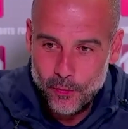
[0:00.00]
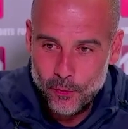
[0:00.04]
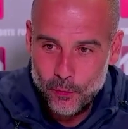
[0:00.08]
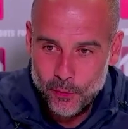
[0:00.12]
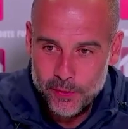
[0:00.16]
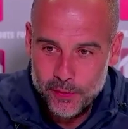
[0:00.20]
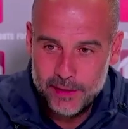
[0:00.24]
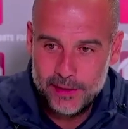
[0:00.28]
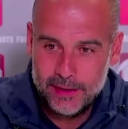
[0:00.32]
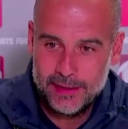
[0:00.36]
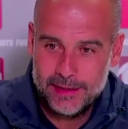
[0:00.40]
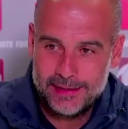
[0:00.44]

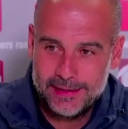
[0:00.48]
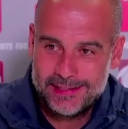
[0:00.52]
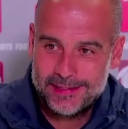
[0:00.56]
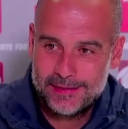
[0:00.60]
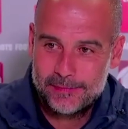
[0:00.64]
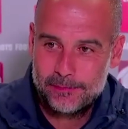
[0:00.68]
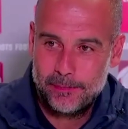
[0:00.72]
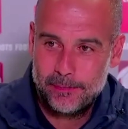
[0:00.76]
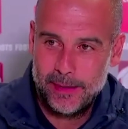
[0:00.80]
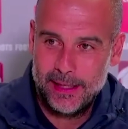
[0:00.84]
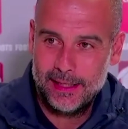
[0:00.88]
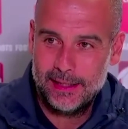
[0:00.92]
We
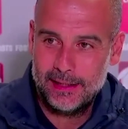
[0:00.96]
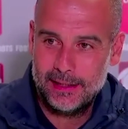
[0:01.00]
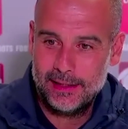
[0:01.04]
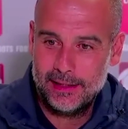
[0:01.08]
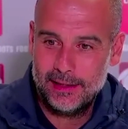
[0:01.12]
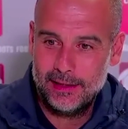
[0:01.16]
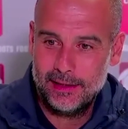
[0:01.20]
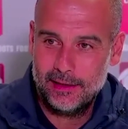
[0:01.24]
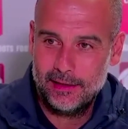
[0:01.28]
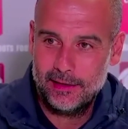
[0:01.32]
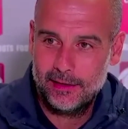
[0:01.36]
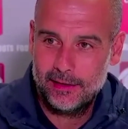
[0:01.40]

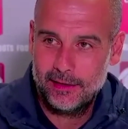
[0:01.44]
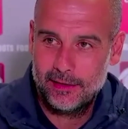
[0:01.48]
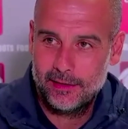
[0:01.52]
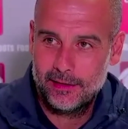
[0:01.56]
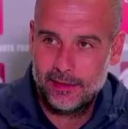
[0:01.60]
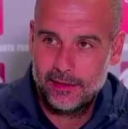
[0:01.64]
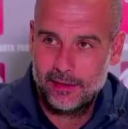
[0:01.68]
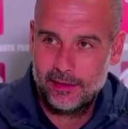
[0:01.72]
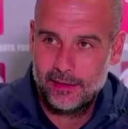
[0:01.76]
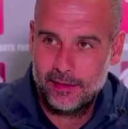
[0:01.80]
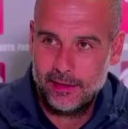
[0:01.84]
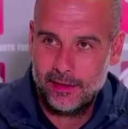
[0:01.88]
spend
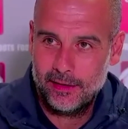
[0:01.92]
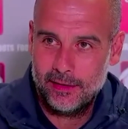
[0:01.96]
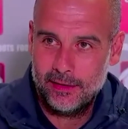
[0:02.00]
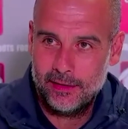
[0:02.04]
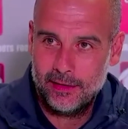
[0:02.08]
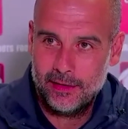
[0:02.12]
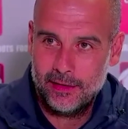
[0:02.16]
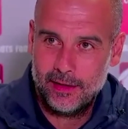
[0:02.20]
in